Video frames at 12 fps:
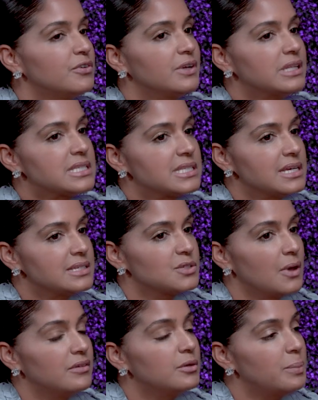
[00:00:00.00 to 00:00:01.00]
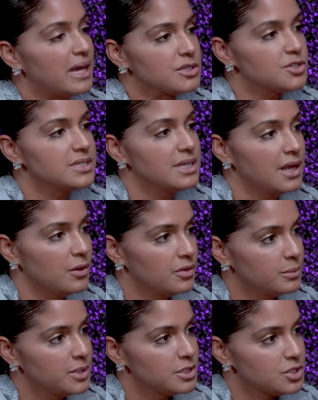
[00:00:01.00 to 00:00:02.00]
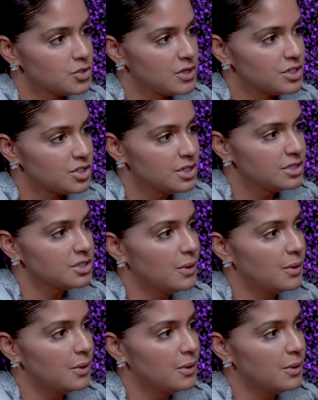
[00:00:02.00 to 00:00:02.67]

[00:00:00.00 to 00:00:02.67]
for real estate. So I have a bachelor's in health administration.